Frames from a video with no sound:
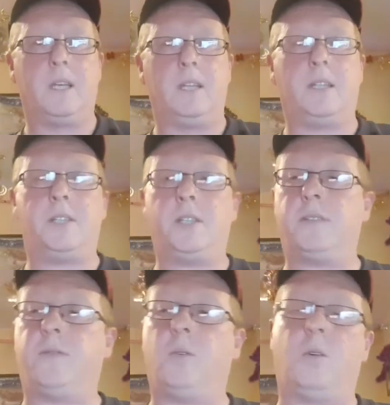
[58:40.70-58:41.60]
This
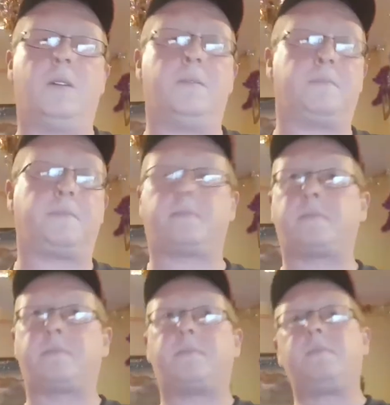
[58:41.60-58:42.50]
is for.
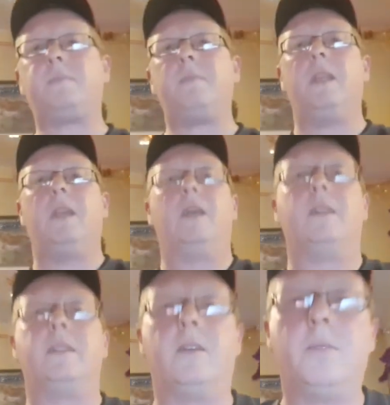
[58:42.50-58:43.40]

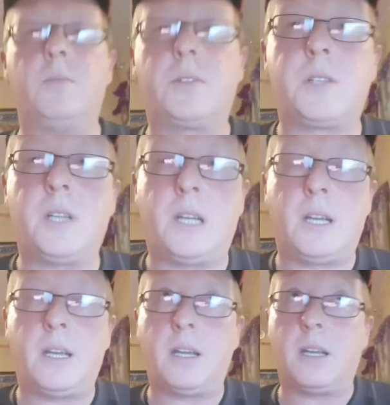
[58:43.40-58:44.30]
Now
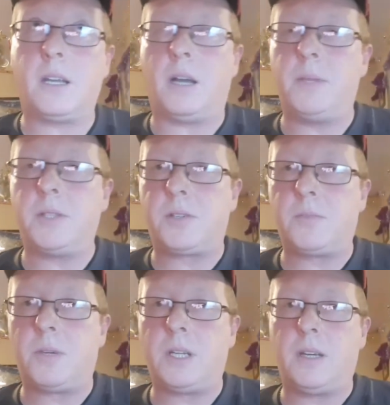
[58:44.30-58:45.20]
I'm into
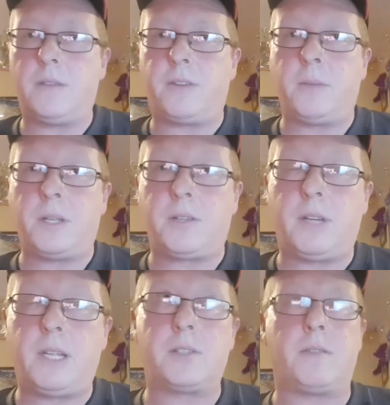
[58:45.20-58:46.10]
my
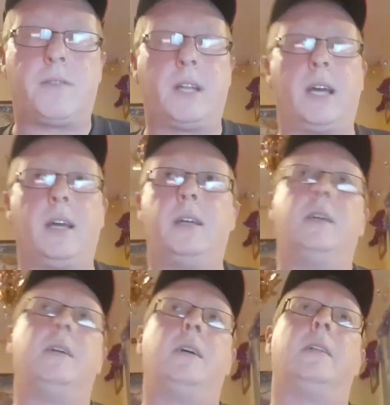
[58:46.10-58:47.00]
Freemasonry and stuff like that.
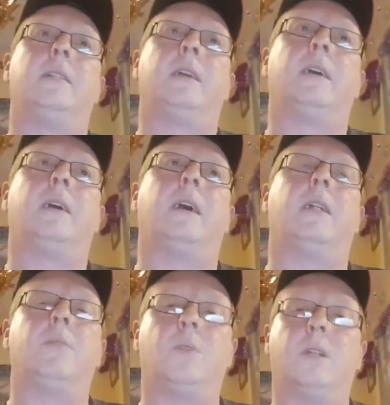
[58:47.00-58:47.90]

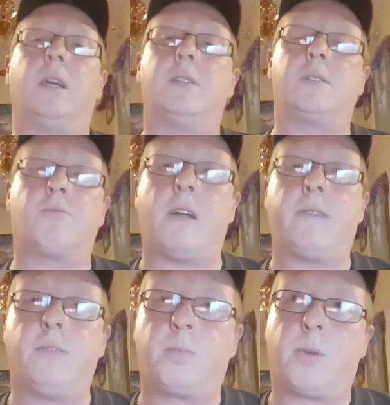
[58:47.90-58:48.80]
And I won it as a
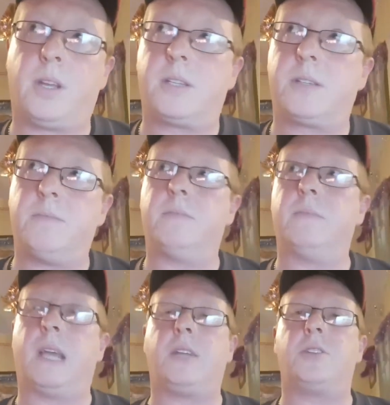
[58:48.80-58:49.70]
raffle prize
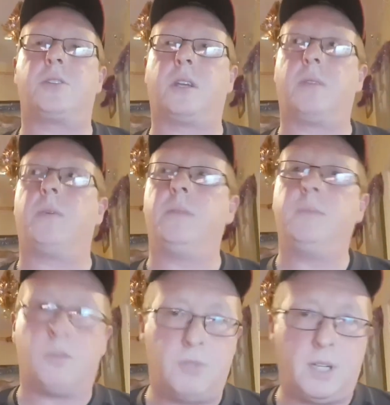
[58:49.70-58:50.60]
ages ago, but I'm
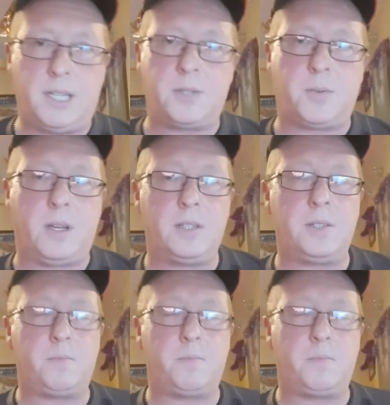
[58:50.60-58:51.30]
not really into it.